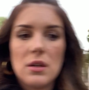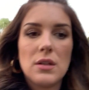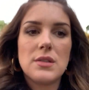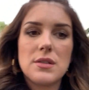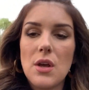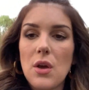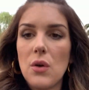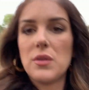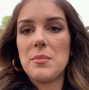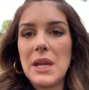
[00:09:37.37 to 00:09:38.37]

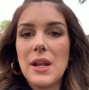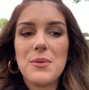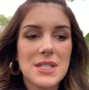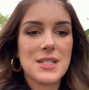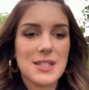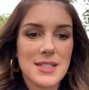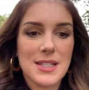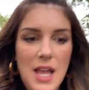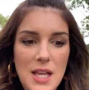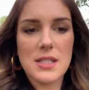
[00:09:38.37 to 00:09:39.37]
So the meeting was a
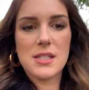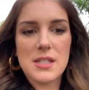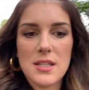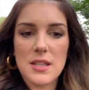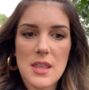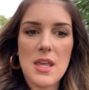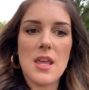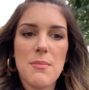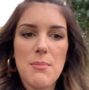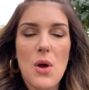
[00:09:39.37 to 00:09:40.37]
success.
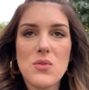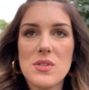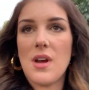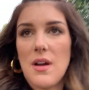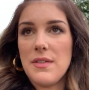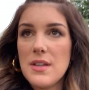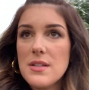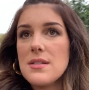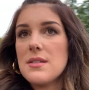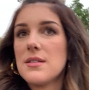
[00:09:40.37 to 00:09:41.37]
The post
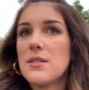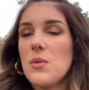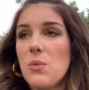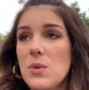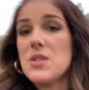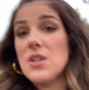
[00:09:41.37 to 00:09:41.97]
office was